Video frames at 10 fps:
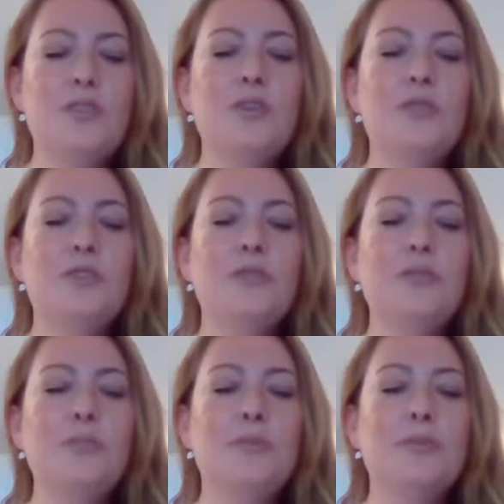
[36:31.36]
as a
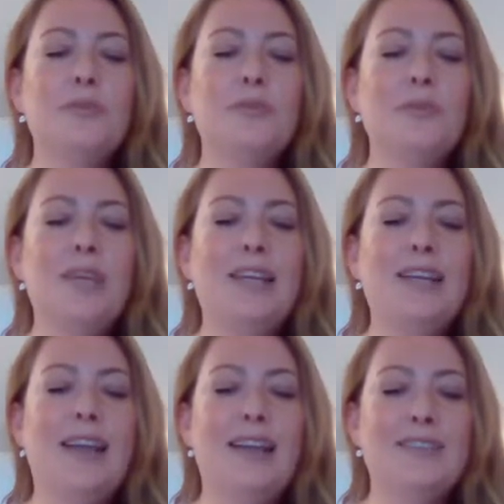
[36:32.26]
group, we
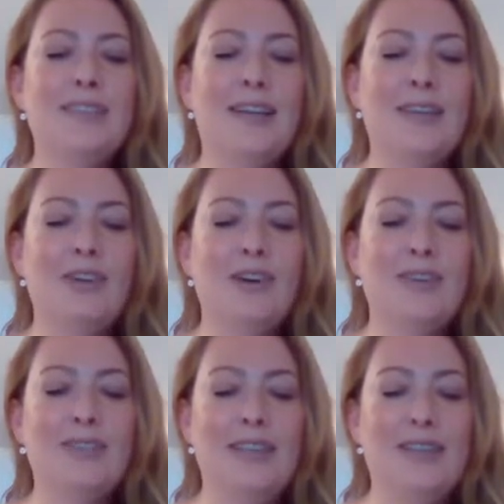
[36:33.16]
connect now at
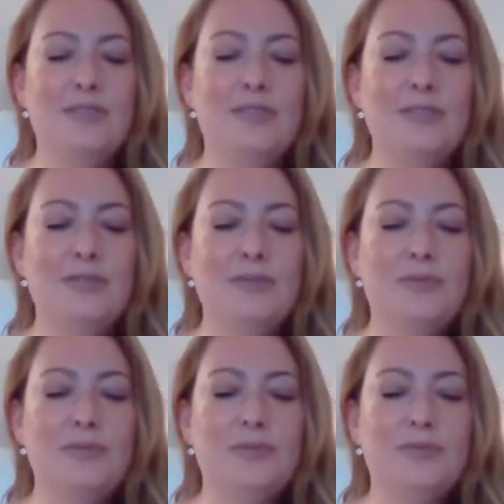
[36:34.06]
heart level to
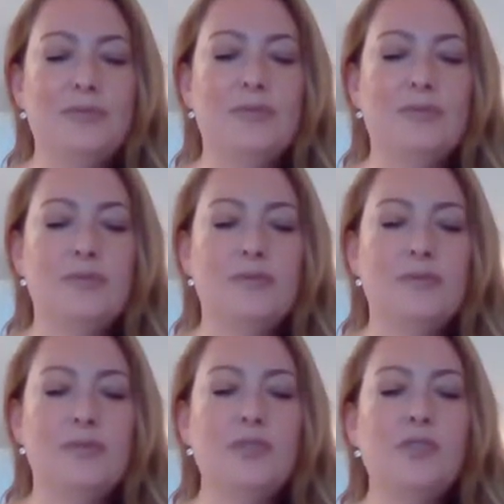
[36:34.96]

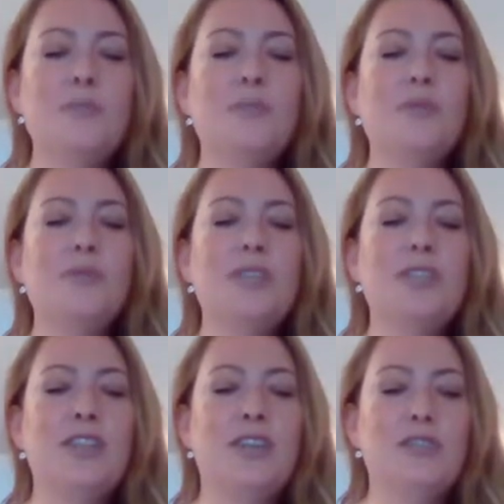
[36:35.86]
support
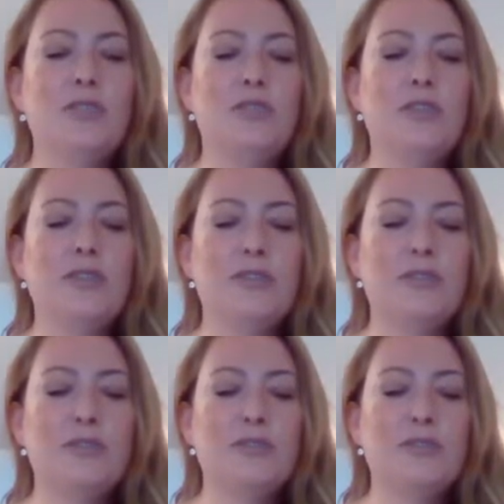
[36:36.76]
each other's growth.